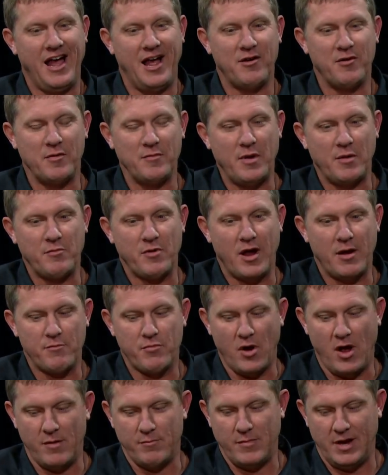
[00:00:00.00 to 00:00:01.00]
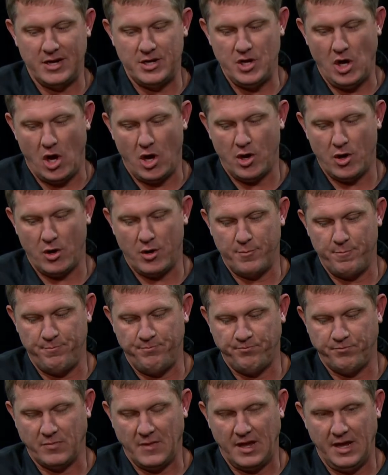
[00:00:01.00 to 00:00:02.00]
I remember I brought my daughter
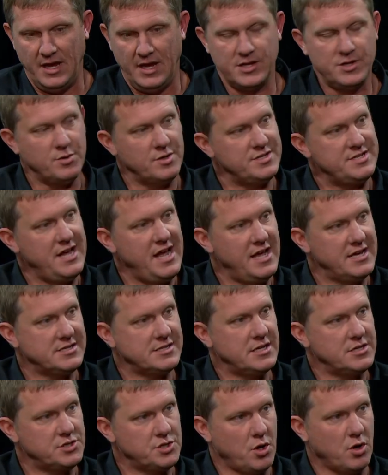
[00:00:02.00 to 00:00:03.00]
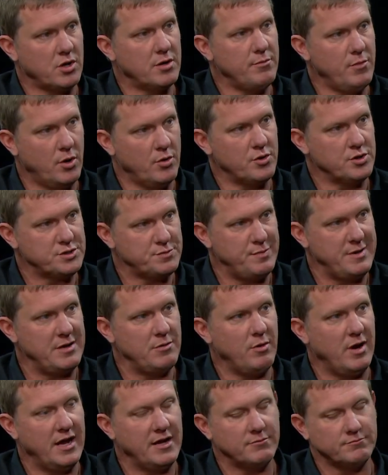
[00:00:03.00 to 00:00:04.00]
into a test at Charlotte Motor
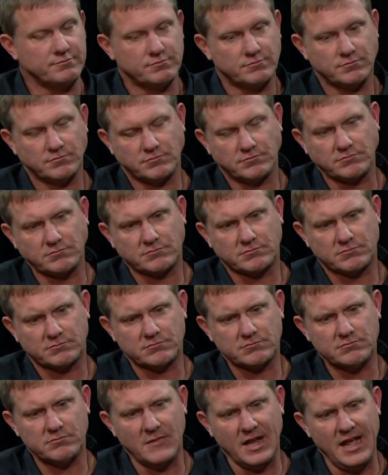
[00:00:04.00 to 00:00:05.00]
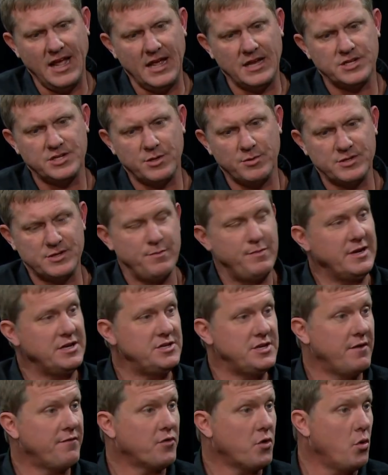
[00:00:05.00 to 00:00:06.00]
Speedway. And she was a big
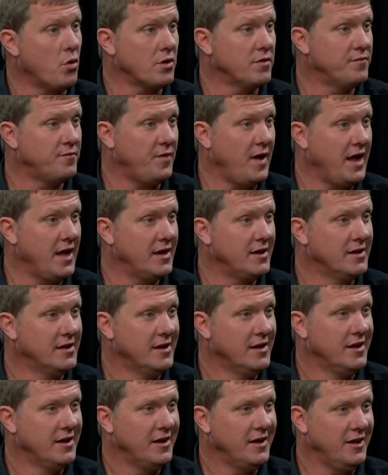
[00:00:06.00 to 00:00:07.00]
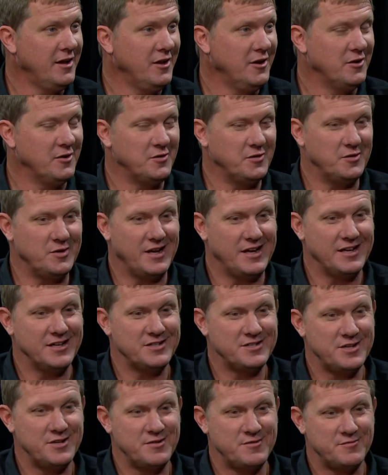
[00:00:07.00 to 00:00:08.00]
Jeff Gordon fan. You know, uh,
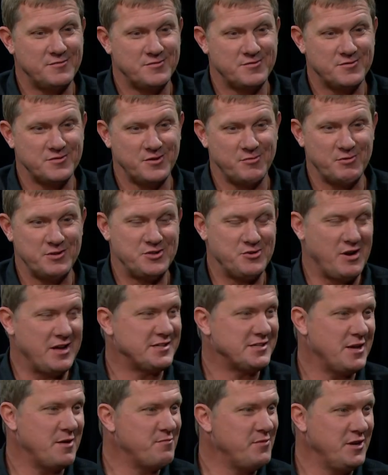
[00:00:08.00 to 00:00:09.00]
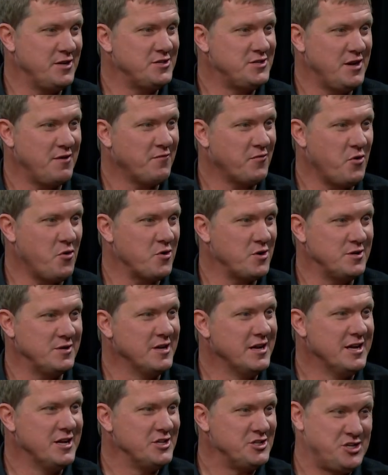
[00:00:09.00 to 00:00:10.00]
she you would dress up in a Jeff Gordon
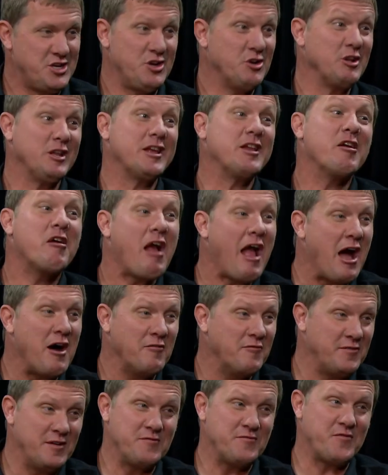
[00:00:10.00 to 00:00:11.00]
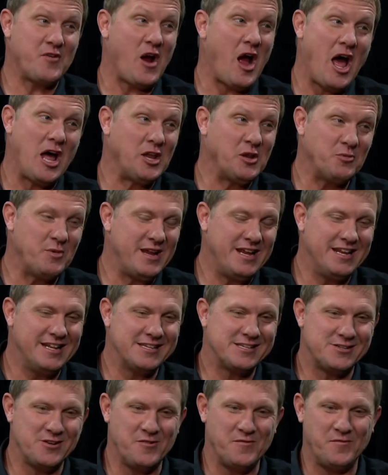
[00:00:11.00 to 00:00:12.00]
cheerleader outfit for Halloween and so